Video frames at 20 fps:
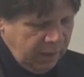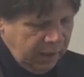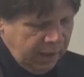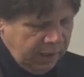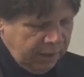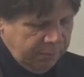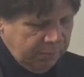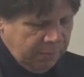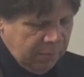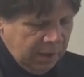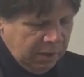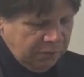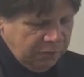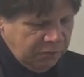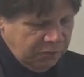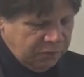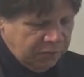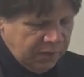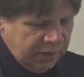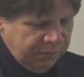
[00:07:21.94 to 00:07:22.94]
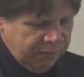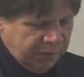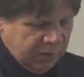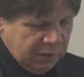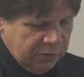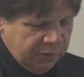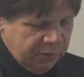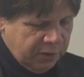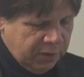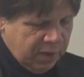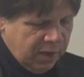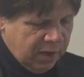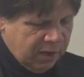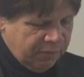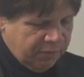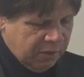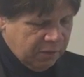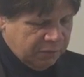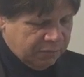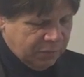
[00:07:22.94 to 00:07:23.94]
And Moses said further to
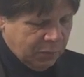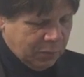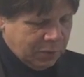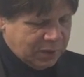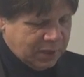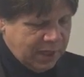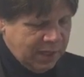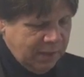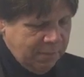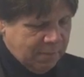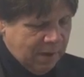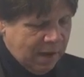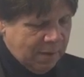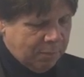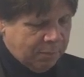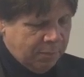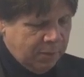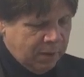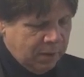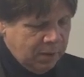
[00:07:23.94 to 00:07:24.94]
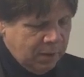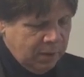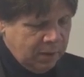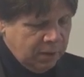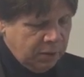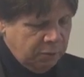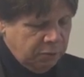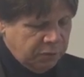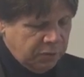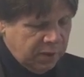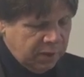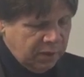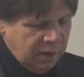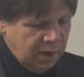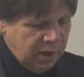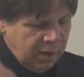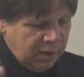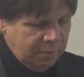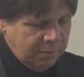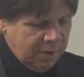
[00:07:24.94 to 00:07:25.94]
God, verse 14, my you said,
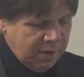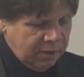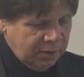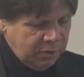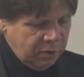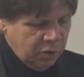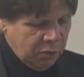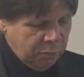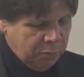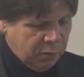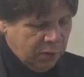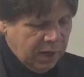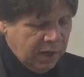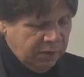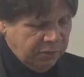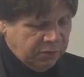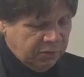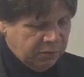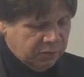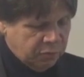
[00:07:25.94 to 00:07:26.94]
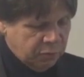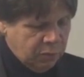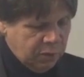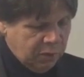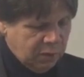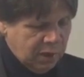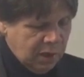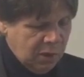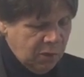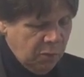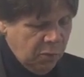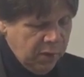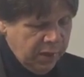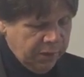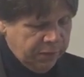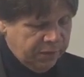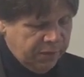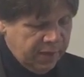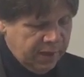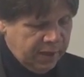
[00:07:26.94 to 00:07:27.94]
God, your presence will go
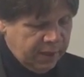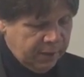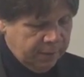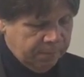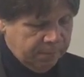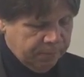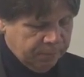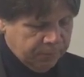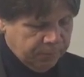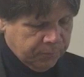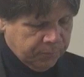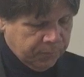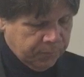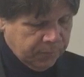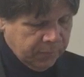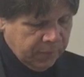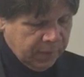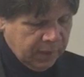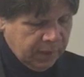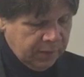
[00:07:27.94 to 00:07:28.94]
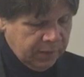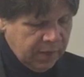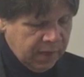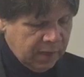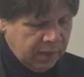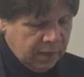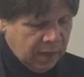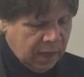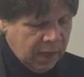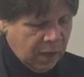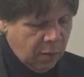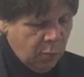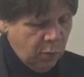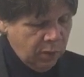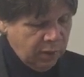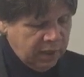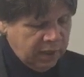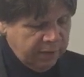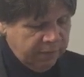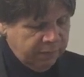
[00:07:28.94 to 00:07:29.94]
with thee, and that I
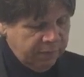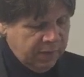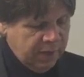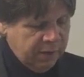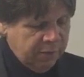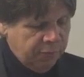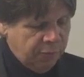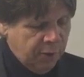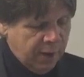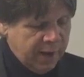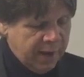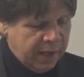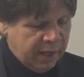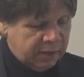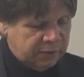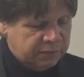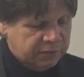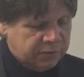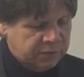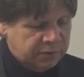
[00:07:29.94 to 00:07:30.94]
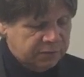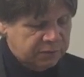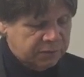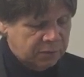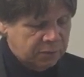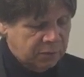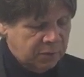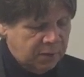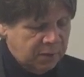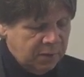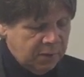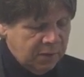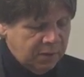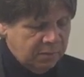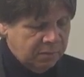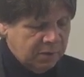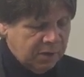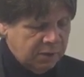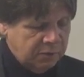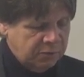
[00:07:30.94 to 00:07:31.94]
will give thee rest. So
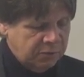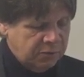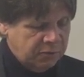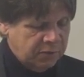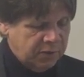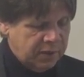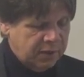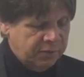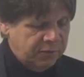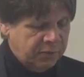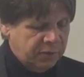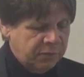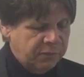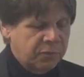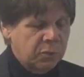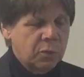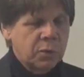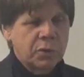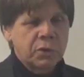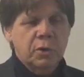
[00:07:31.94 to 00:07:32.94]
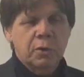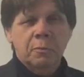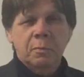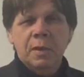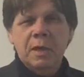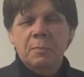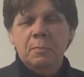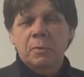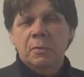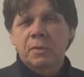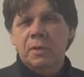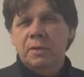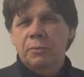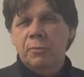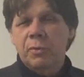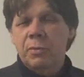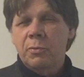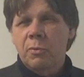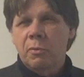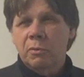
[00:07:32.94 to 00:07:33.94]
Moses said, if we're your people,
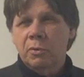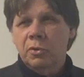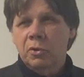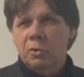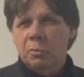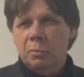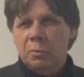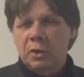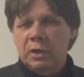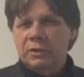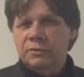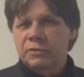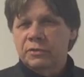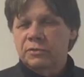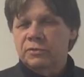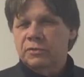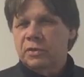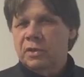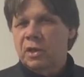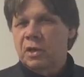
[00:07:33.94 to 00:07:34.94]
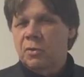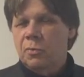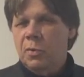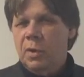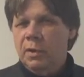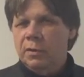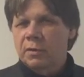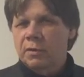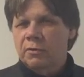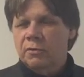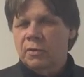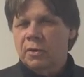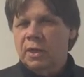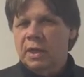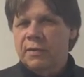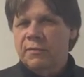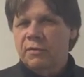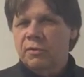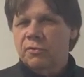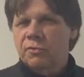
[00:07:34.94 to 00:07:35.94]
then we want your presence to go with us and
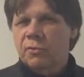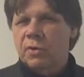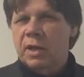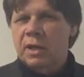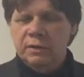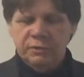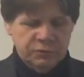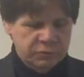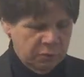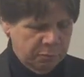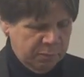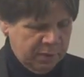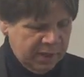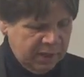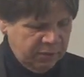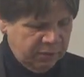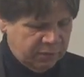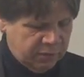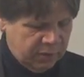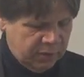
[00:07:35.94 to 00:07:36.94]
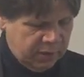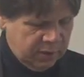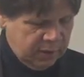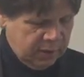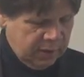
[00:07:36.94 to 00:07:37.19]
give us rest or peace.